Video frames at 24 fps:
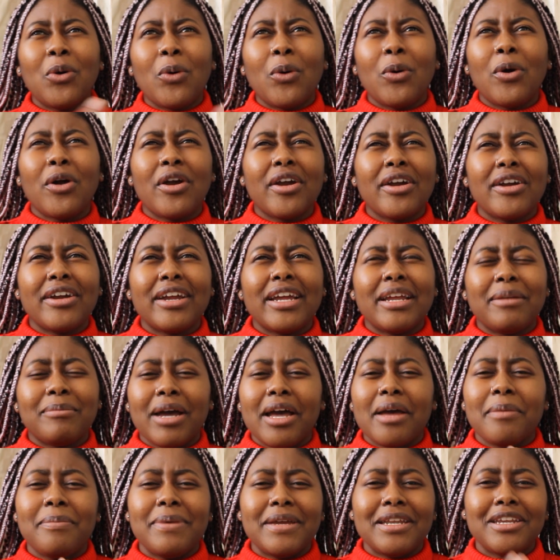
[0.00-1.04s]
or in
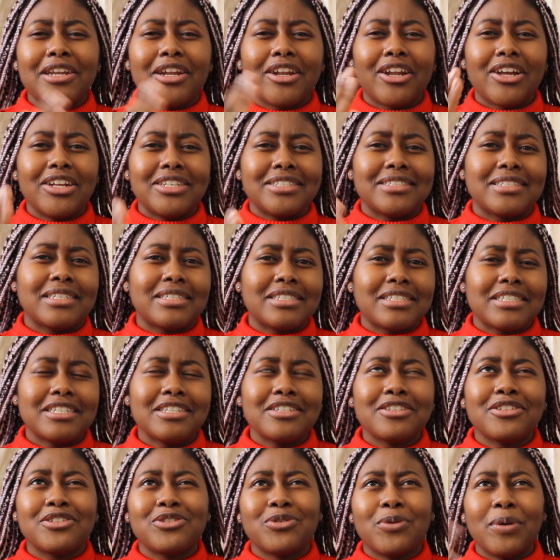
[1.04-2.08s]
my opinion
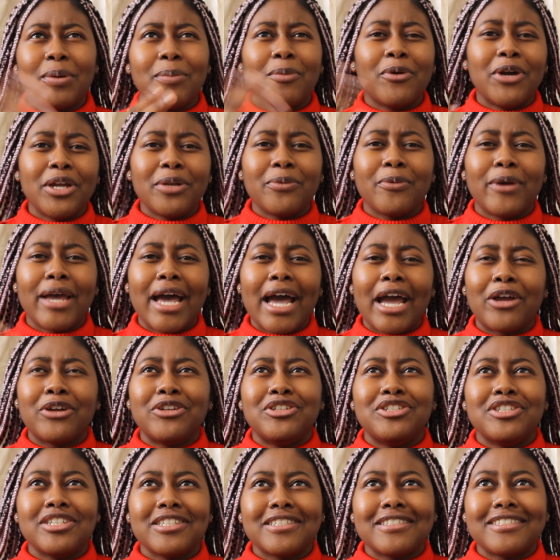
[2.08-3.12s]
consistent to a point where I
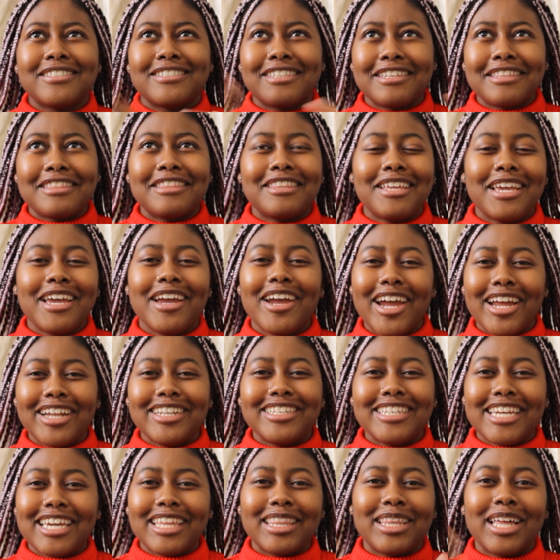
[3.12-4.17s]
could just sit there
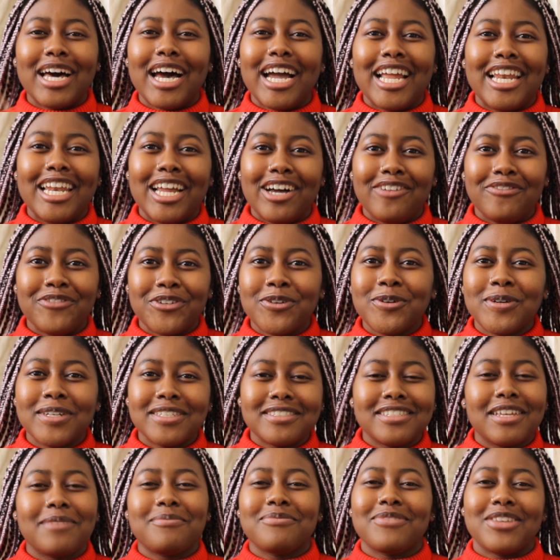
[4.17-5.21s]
and take the I love you
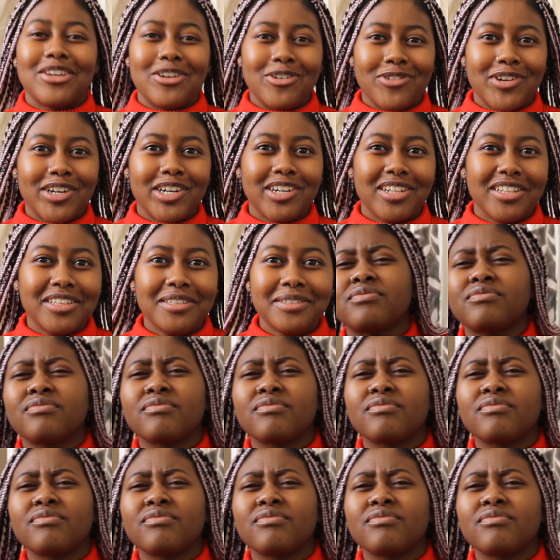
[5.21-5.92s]
as something real.